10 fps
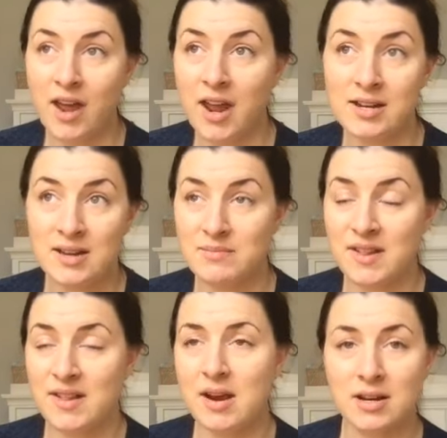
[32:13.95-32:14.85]
I end up
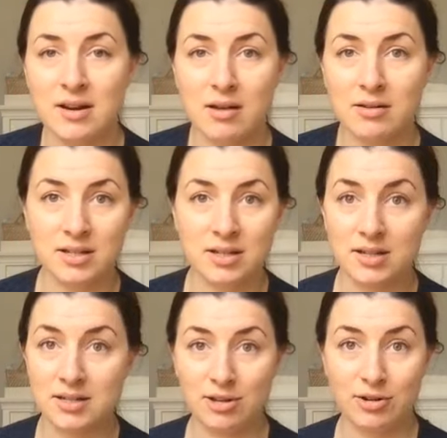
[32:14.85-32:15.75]
deciding not to
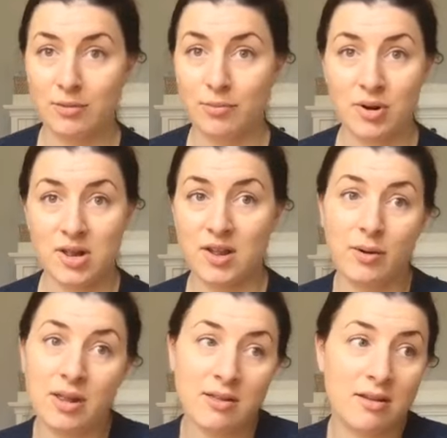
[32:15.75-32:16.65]
continue to pursue
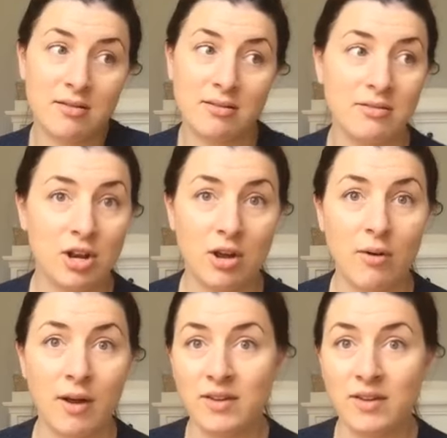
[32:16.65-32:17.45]
it, then, you know,